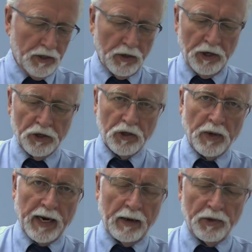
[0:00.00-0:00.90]
So here's the
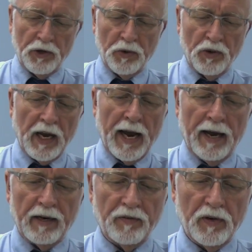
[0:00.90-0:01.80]
way I would do
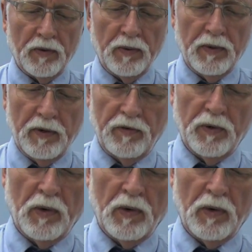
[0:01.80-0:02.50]
that if you, if